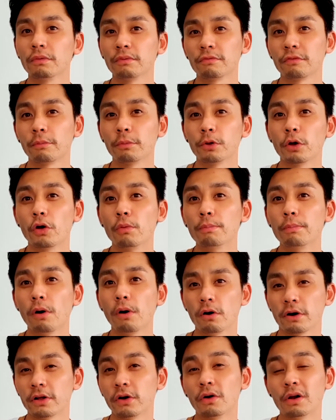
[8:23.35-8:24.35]
from your own
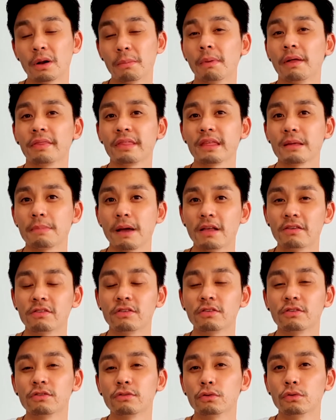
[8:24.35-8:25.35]
pocket on a monthly
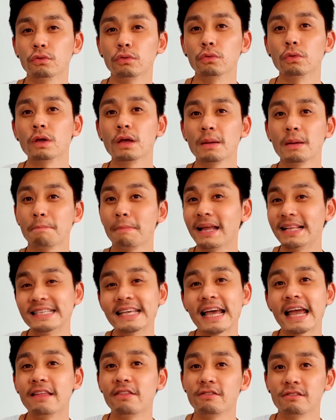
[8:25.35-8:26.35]
basis to
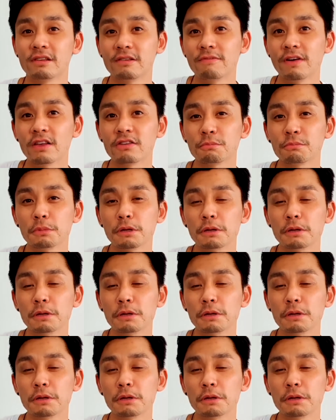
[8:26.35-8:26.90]
maintain this investment.